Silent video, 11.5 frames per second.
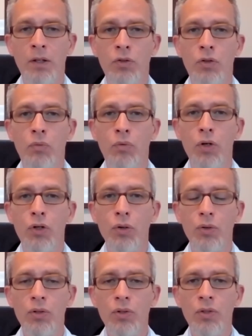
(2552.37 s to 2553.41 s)
to
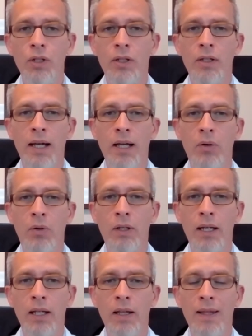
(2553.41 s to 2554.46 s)
reduce not
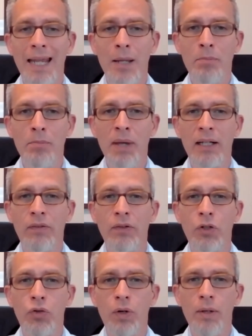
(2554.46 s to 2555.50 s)
only the impact of
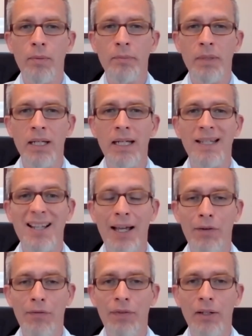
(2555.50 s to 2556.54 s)
the treatment, meaning
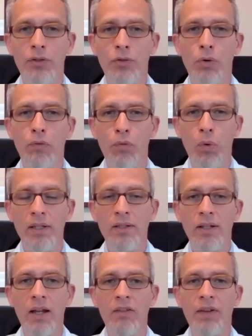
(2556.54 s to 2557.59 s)
side effects, to avoid
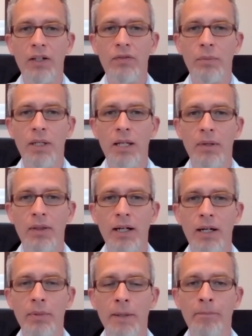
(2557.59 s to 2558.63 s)
side effects from
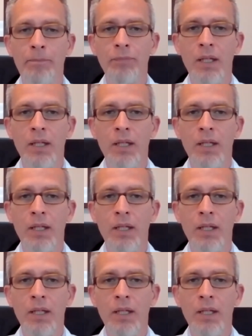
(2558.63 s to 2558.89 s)
chemotherapy,